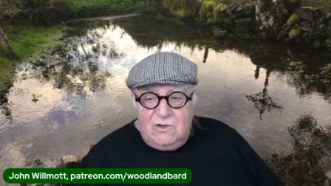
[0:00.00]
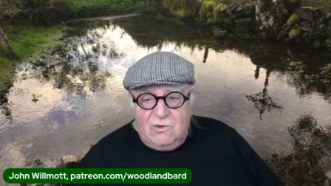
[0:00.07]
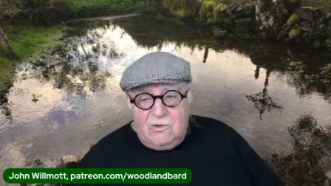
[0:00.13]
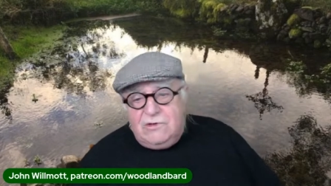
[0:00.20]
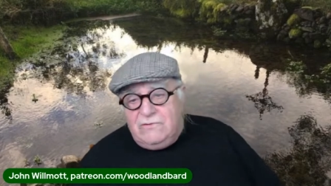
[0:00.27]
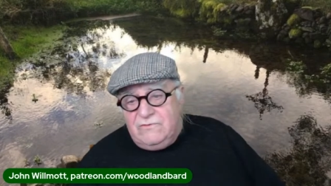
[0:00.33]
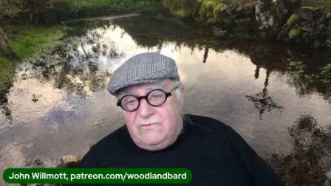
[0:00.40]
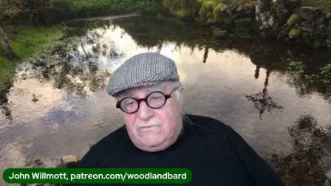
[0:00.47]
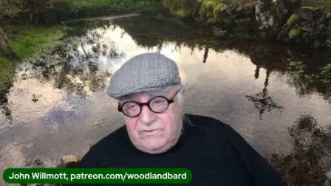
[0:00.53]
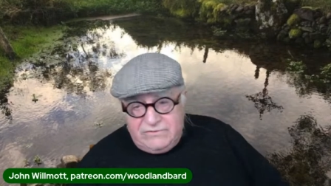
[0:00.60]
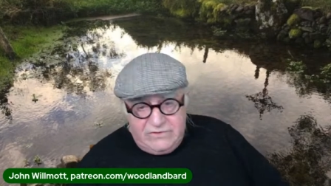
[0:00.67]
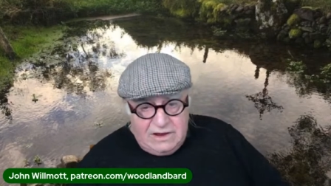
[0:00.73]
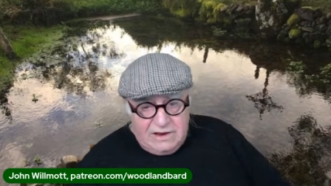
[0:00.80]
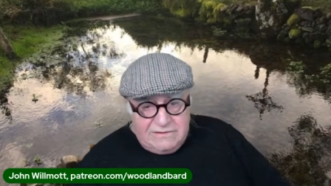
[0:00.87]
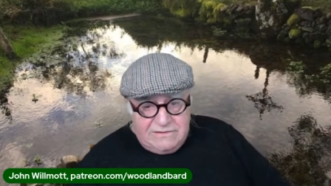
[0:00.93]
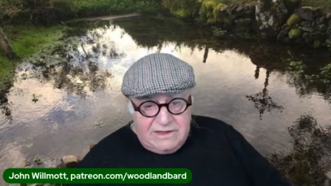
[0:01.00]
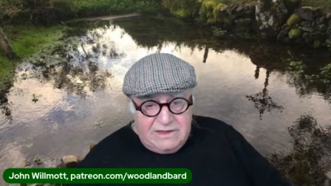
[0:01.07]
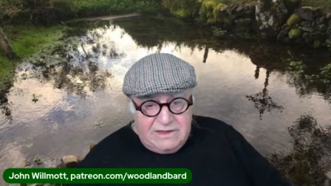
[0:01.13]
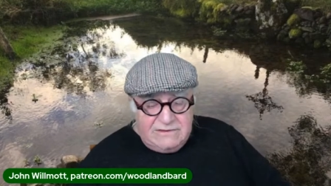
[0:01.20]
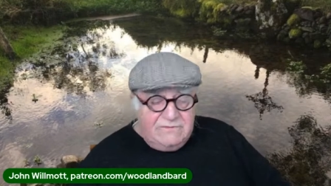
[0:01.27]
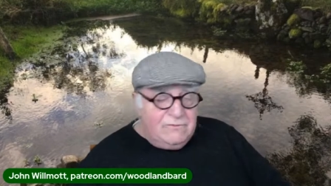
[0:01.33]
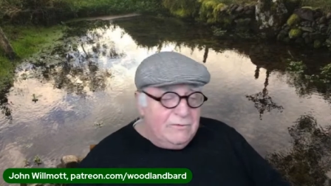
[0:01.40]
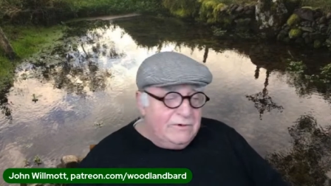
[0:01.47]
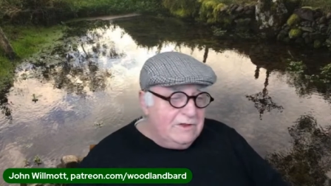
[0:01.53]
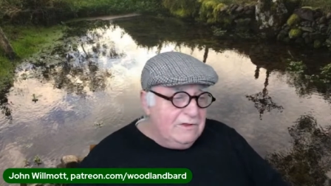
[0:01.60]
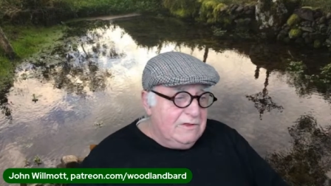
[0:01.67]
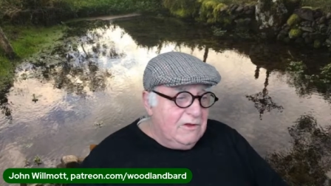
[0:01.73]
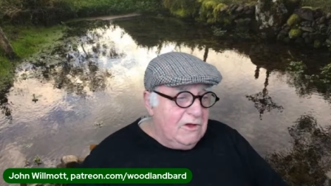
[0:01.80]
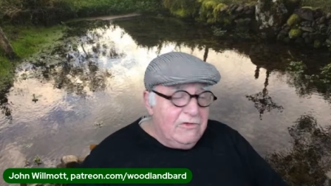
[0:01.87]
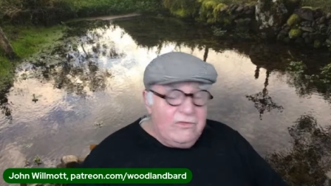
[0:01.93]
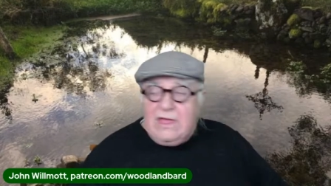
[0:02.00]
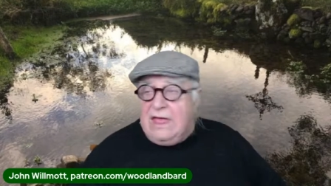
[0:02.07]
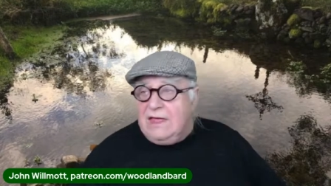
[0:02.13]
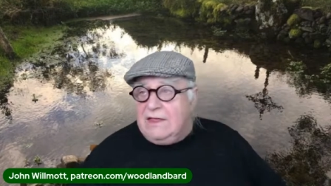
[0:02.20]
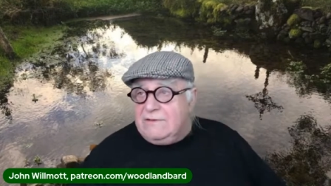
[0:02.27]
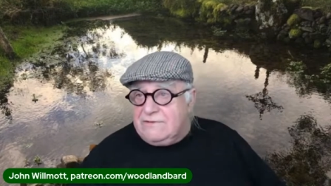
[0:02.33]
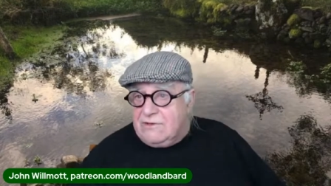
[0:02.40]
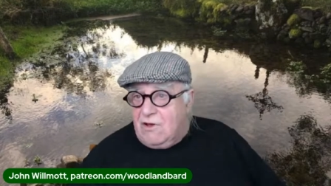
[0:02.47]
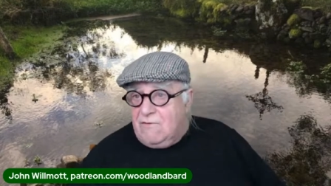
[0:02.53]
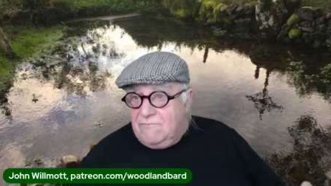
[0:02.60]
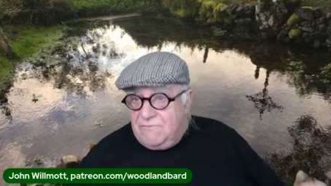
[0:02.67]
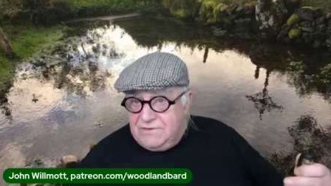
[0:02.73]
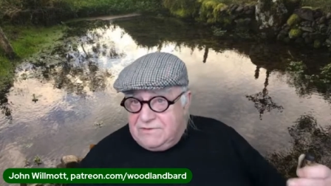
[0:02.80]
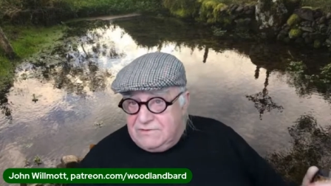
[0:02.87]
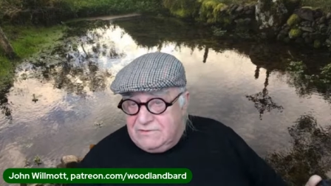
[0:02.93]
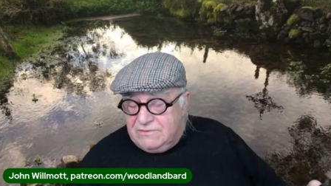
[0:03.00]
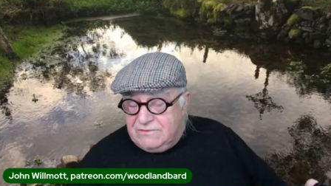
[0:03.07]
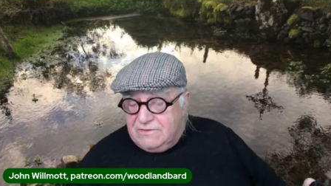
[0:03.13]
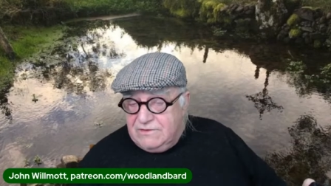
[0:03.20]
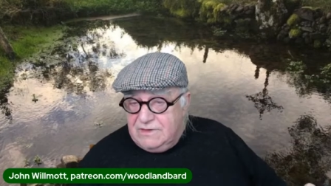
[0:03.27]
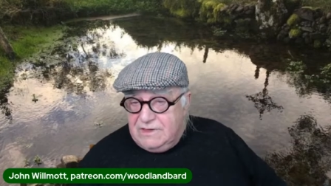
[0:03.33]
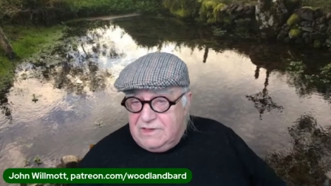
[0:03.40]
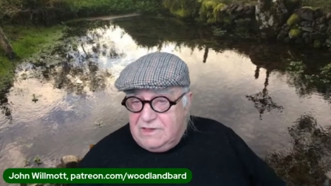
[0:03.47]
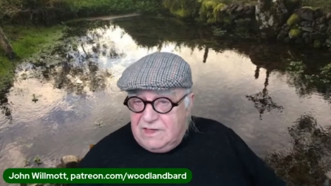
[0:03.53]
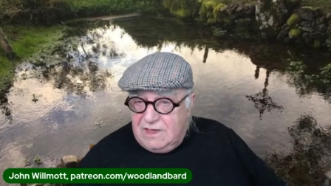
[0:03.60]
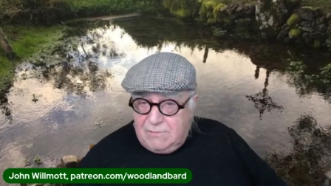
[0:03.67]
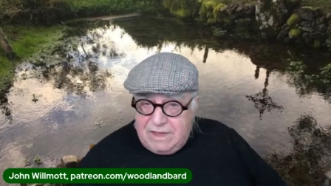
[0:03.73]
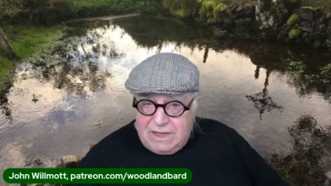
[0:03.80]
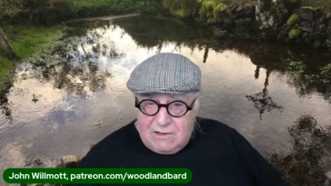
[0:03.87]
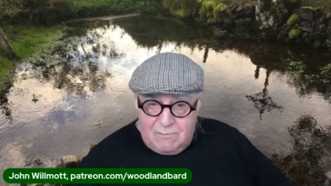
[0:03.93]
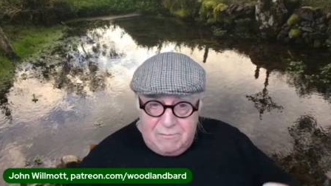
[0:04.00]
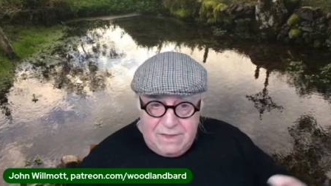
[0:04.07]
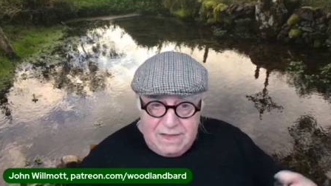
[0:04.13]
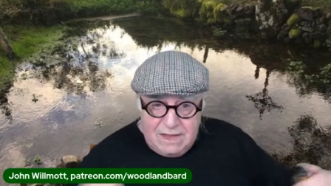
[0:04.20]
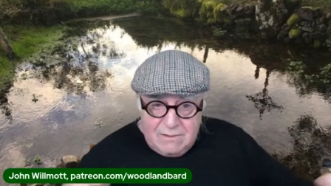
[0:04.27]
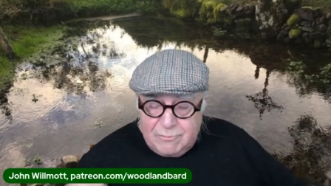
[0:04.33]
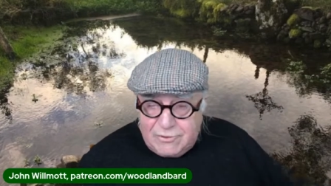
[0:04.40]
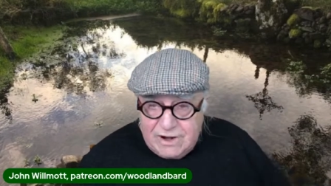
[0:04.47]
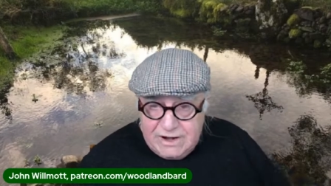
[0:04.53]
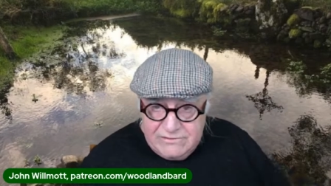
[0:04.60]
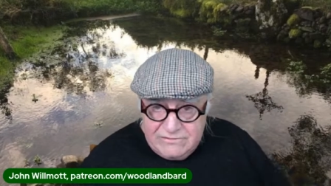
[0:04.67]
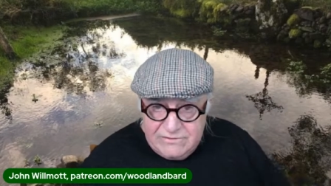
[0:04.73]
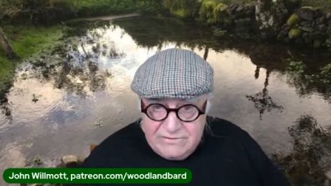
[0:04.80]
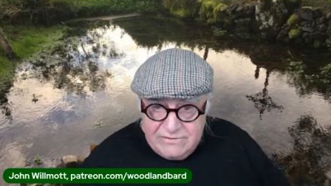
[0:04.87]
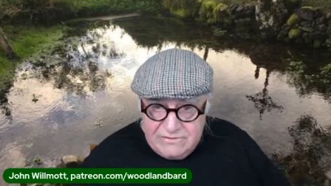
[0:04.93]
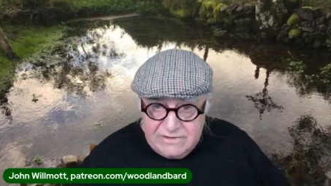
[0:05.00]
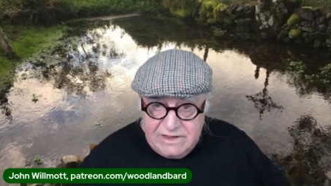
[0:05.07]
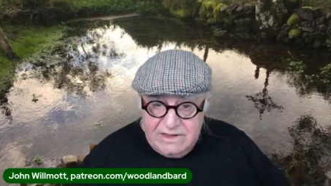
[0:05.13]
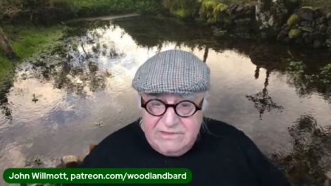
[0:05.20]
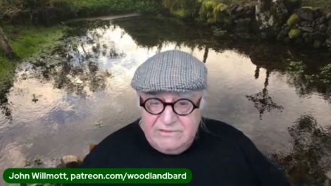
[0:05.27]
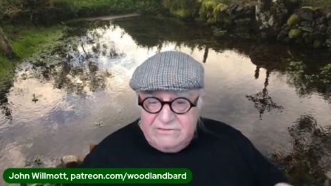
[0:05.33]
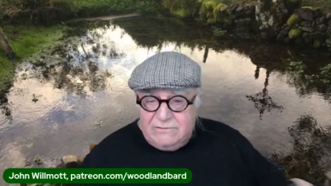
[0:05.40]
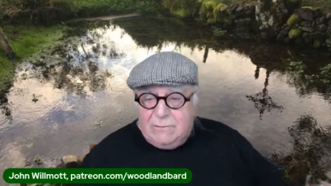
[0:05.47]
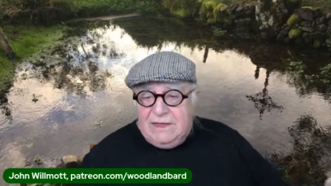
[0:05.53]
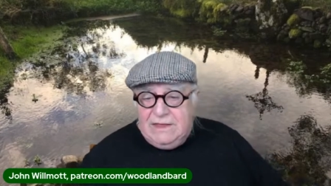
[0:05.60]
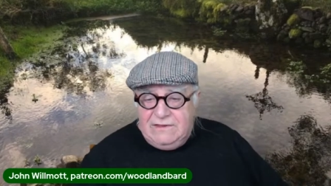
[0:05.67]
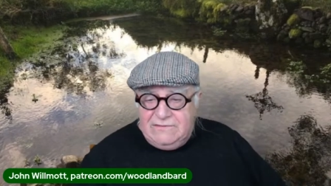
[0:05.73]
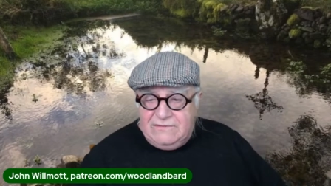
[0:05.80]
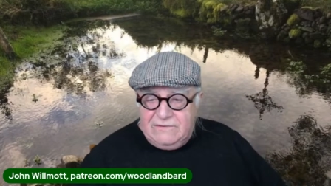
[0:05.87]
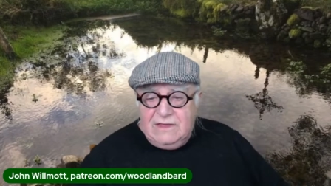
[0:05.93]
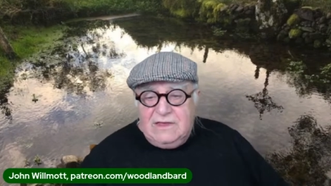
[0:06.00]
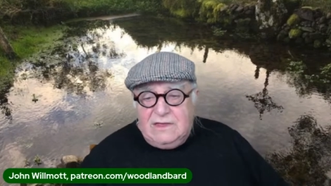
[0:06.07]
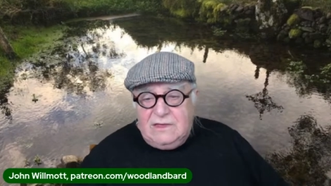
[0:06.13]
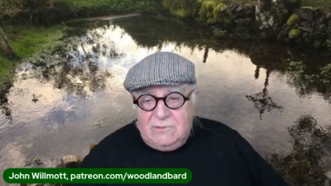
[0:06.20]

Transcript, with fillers: who can facilitate if we're not that confident about being present in a space,